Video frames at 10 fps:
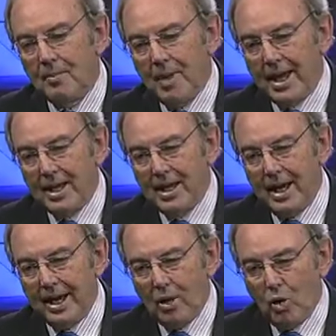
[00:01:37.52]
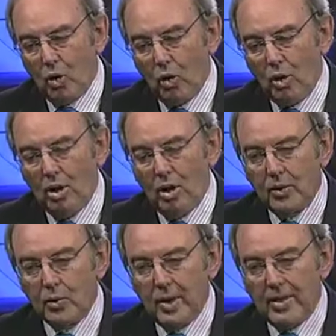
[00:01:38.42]
make a call
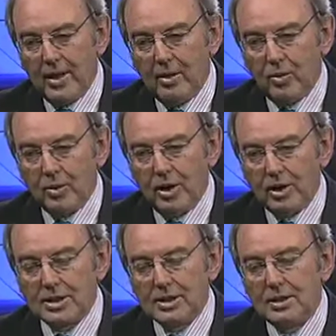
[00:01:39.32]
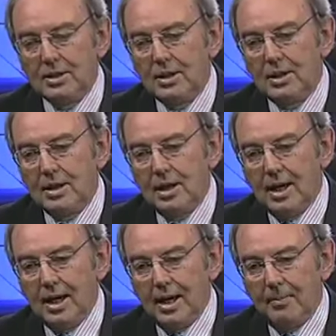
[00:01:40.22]
on whether or not
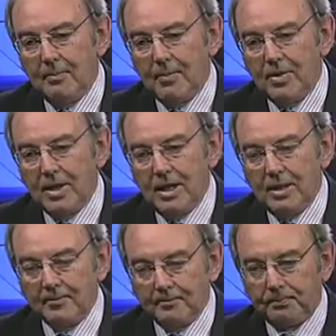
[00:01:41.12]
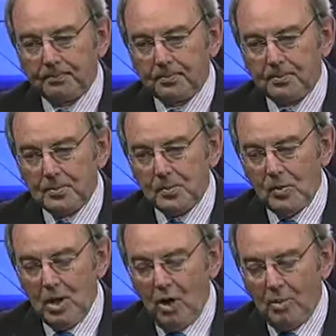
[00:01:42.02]
the
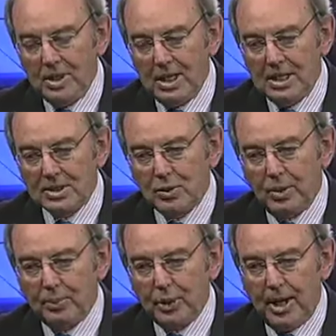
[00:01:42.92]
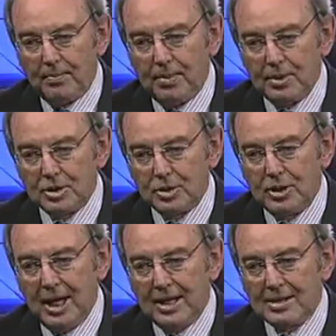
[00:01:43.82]
nominees who are put up
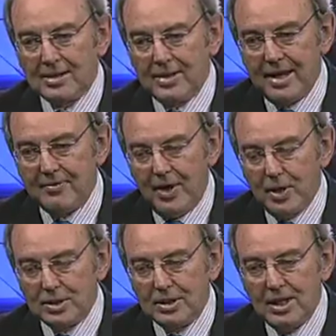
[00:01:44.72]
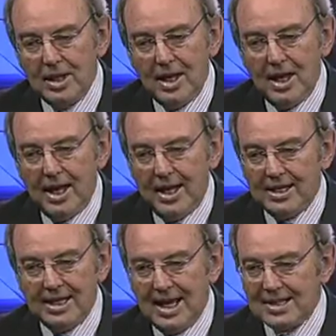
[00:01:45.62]
should get their vote.
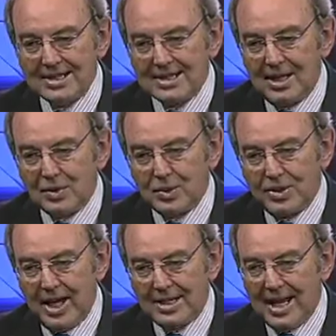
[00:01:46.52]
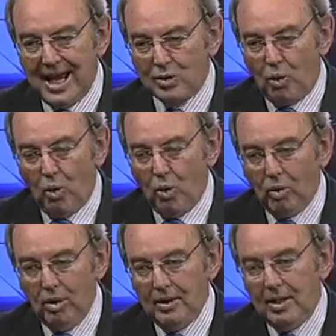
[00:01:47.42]
And he hasn't dealt with that at
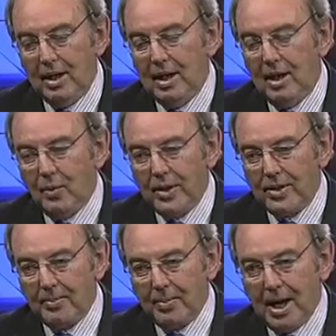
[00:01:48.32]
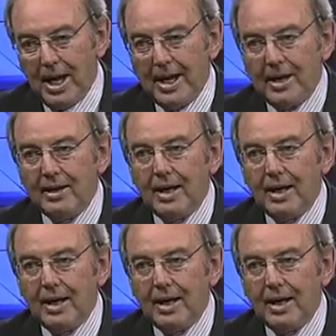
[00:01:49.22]
all, whether by